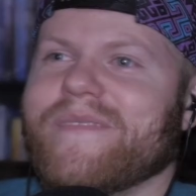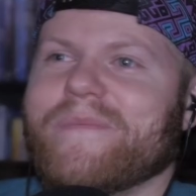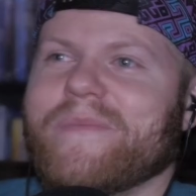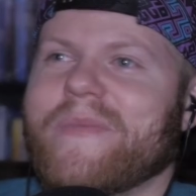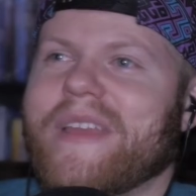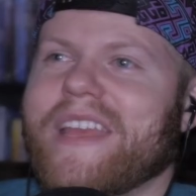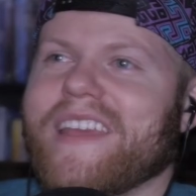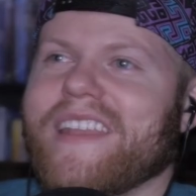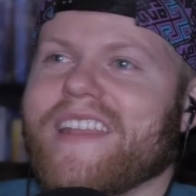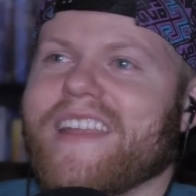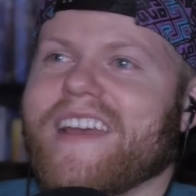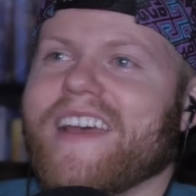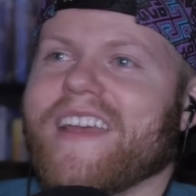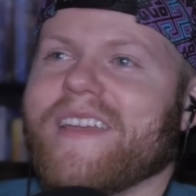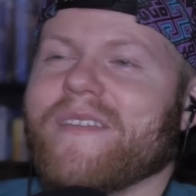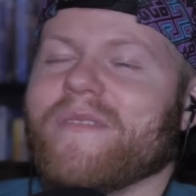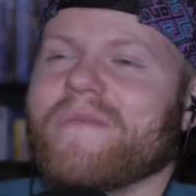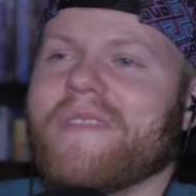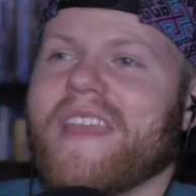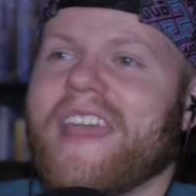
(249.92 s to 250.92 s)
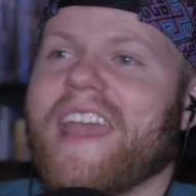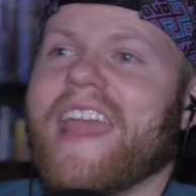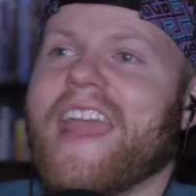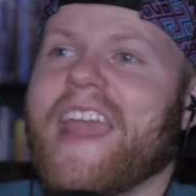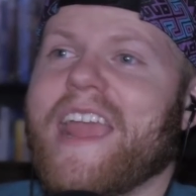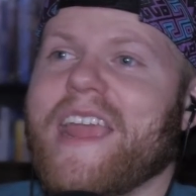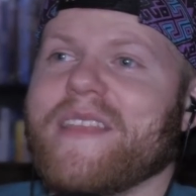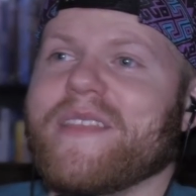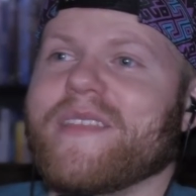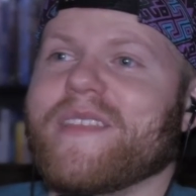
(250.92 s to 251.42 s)
Man, I
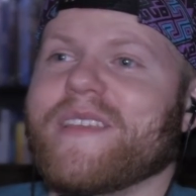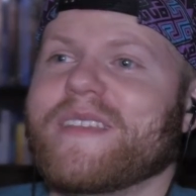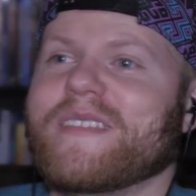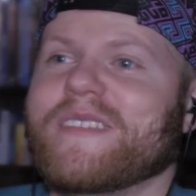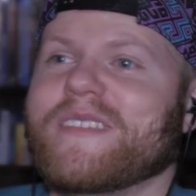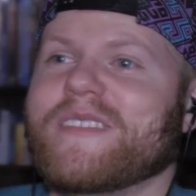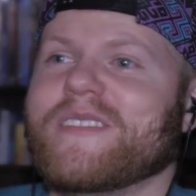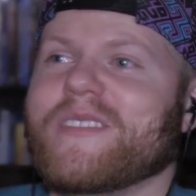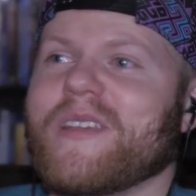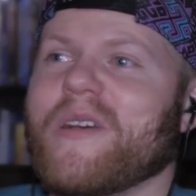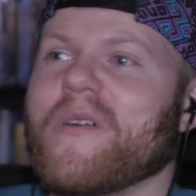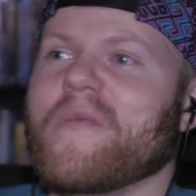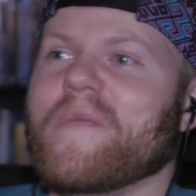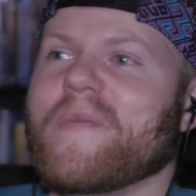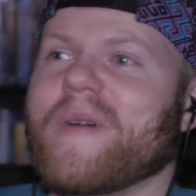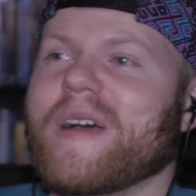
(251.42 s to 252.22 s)
hate this so